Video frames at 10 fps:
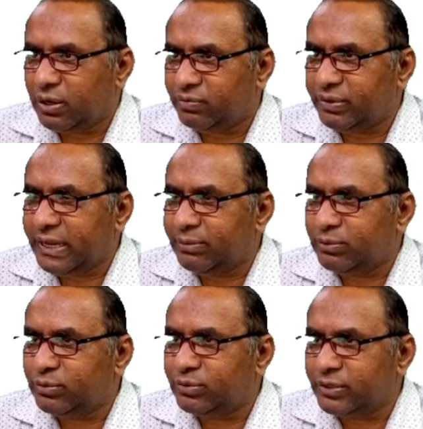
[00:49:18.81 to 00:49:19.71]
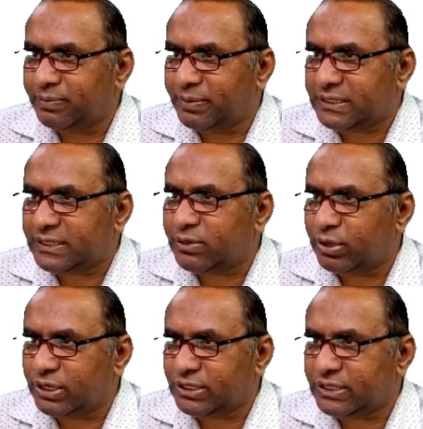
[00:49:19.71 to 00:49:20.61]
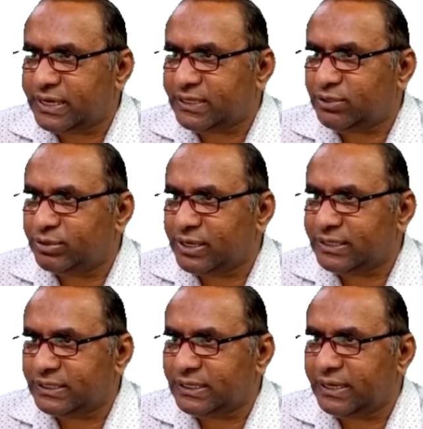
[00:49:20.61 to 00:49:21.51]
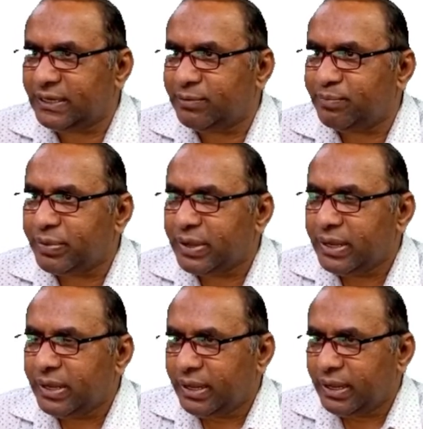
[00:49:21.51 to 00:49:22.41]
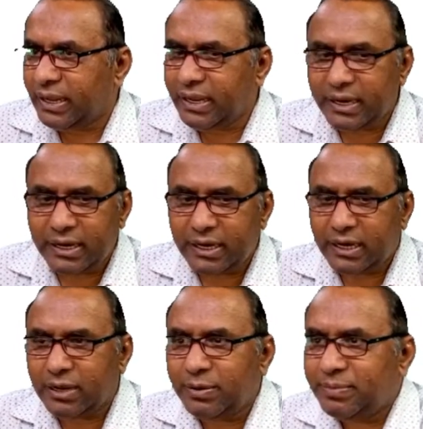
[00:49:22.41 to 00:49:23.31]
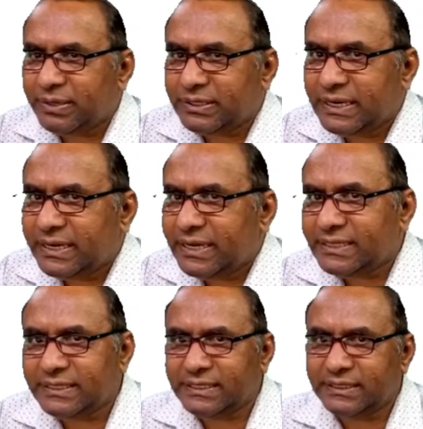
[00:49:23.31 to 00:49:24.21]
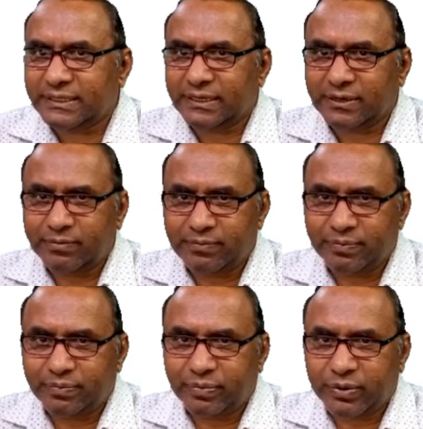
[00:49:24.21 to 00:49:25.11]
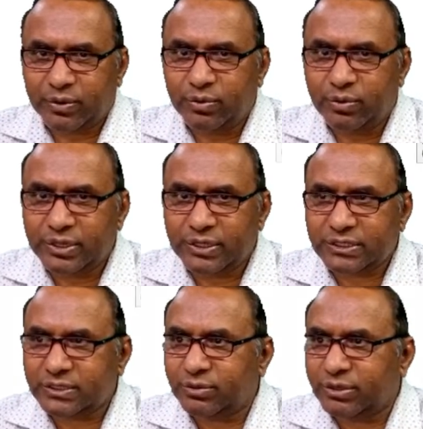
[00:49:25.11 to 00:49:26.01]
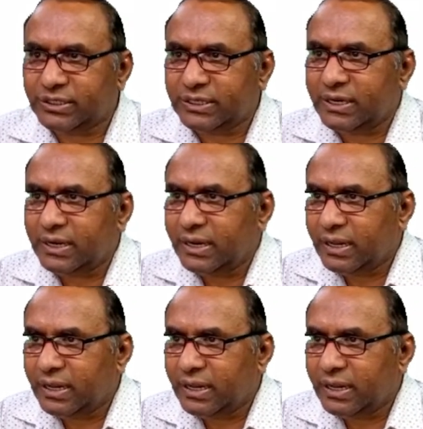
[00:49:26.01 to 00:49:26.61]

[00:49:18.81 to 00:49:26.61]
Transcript: We have to replace the notation. As you can see here, a double percentage is there. Note this notation.